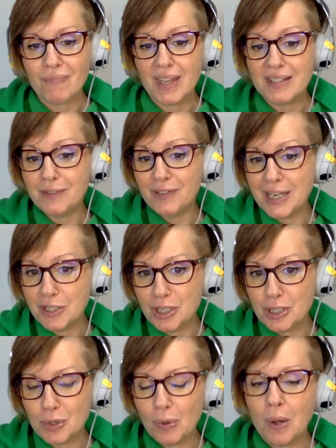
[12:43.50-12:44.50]

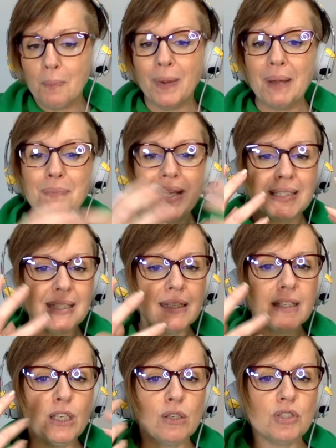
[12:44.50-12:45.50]
divination tool. But
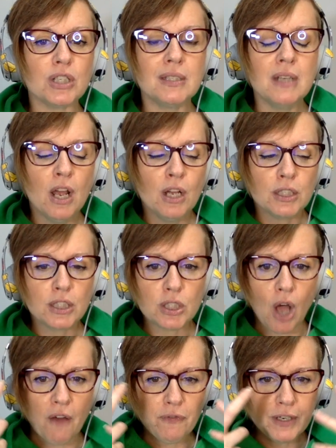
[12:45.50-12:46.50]
basically you just
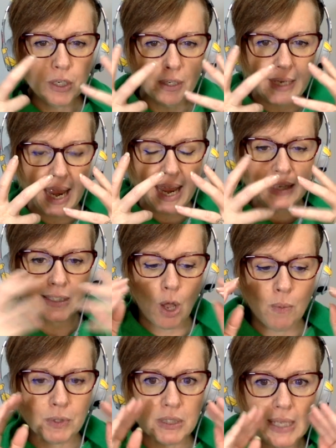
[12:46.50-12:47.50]
soften your gaze
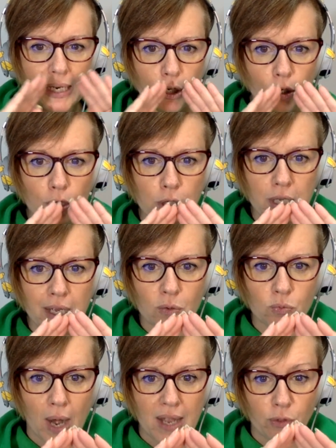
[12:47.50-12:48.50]
almost like you're
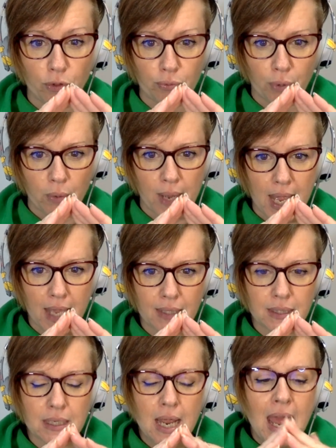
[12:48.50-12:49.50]
looking right through
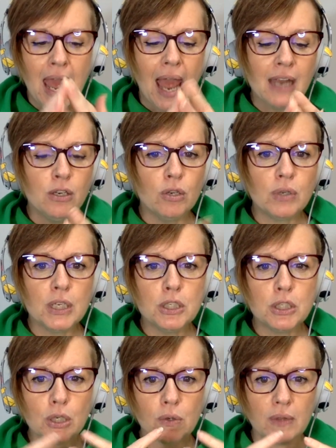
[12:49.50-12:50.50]
it. And you can
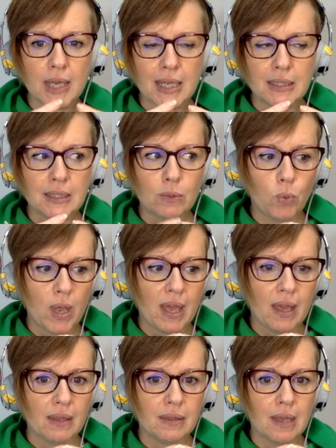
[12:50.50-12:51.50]
do this
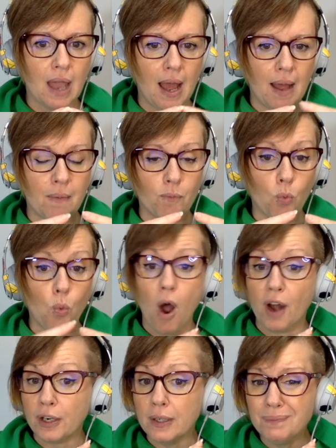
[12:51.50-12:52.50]
with
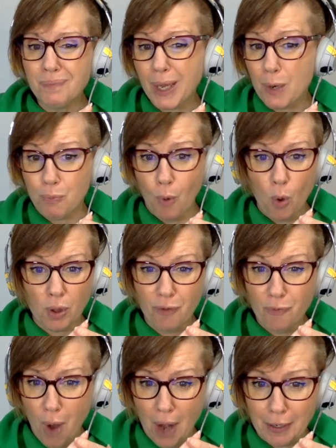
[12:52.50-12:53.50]
water, like a bowl
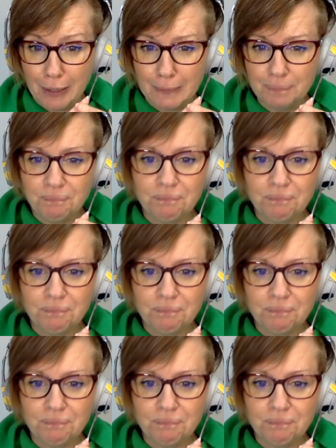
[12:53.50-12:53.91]
of water,